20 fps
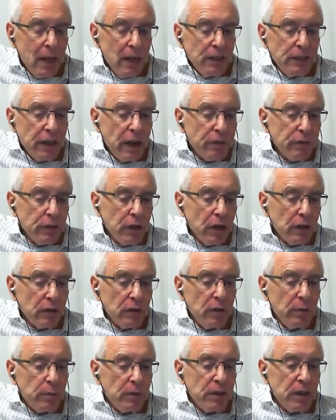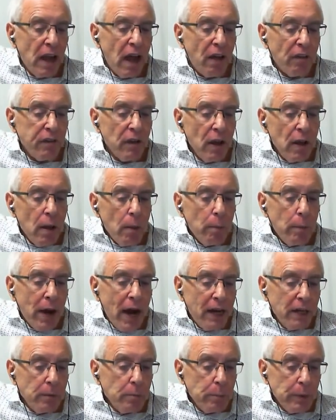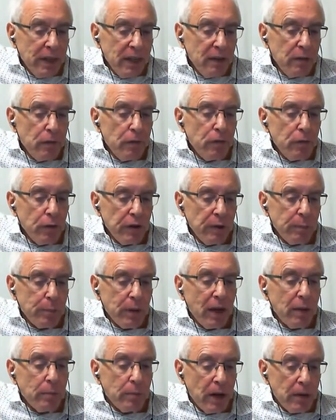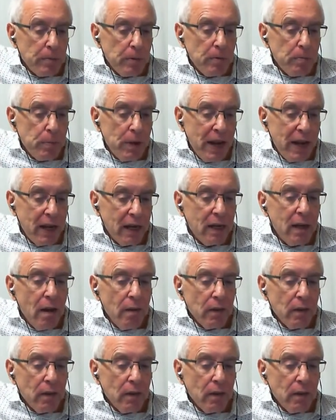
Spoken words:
Jeff Tucker himself might be paying